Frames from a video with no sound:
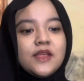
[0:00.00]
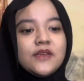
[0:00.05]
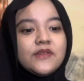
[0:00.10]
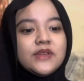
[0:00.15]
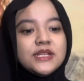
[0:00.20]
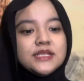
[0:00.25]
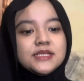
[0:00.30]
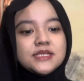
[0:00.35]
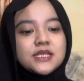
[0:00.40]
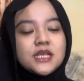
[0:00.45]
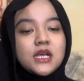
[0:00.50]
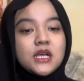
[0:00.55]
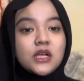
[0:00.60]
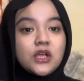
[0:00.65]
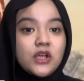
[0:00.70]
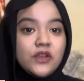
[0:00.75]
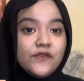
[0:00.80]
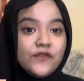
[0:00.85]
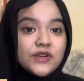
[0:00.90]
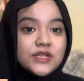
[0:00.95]
is a
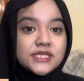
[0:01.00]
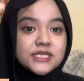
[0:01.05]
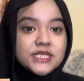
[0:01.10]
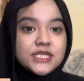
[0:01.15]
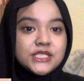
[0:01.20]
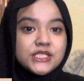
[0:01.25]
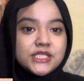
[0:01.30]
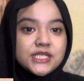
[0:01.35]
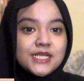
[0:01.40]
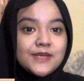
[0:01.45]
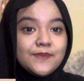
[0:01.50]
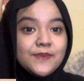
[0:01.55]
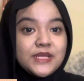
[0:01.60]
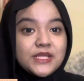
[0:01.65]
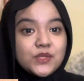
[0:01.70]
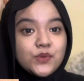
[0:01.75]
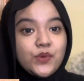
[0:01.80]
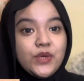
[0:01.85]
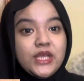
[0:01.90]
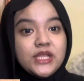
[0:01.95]
conversation
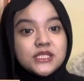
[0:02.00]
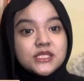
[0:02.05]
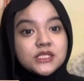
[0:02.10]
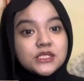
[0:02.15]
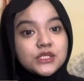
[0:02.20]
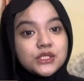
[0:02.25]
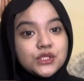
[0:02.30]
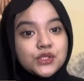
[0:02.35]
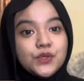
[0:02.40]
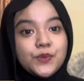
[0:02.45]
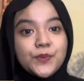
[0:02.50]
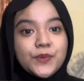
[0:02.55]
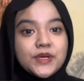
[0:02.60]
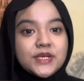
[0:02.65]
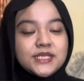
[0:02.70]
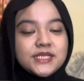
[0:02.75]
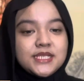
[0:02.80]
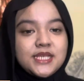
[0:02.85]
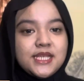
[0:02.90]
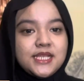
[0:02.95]
between two
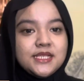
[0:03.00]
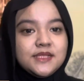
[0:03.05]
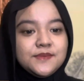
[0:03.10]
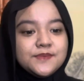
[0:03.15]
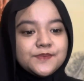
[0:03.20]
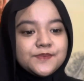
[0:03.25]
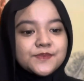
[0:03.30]
persons.